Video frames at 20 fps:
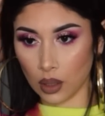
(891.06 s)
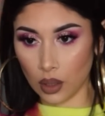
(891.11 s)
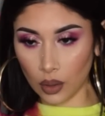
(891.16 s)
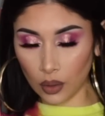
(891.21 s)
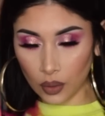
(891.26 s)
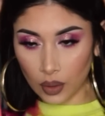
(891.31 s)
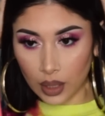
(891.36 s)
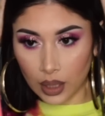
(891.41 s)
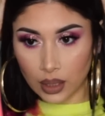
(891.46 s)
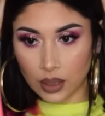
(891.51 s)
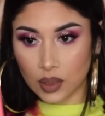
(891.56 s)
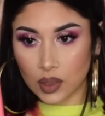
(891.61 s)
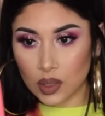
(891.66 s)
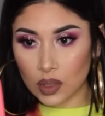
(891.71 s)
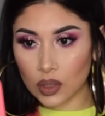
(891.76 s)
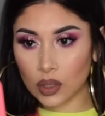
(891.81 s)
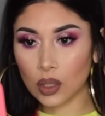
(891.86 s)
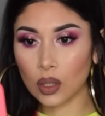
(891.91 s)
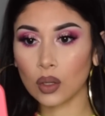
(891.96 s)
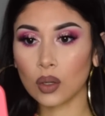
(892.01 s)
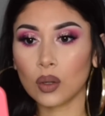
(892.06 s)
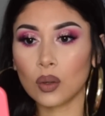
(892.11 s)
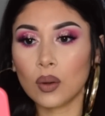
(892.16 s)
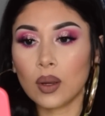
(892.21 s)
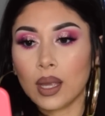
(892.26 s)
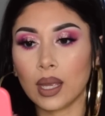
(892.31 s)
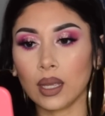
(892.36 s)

Okay, so